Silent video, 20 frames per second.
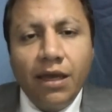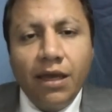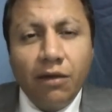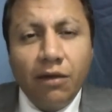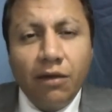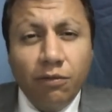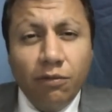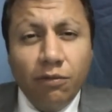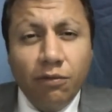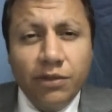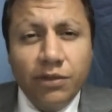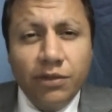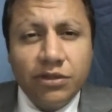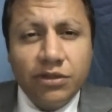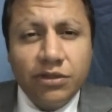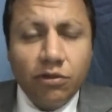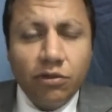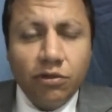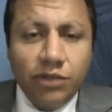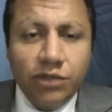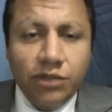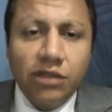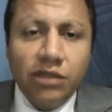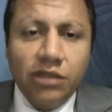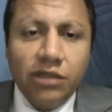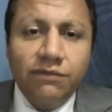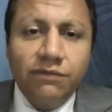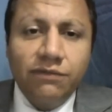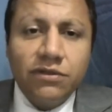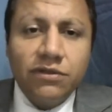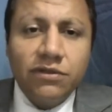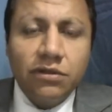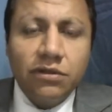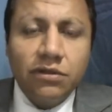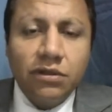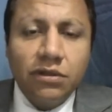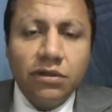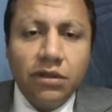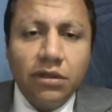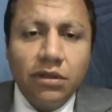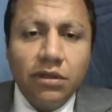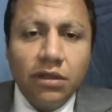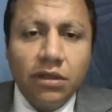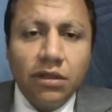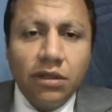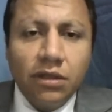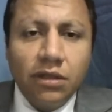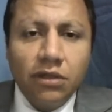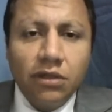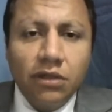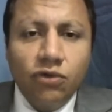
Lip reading: accomplished objectives and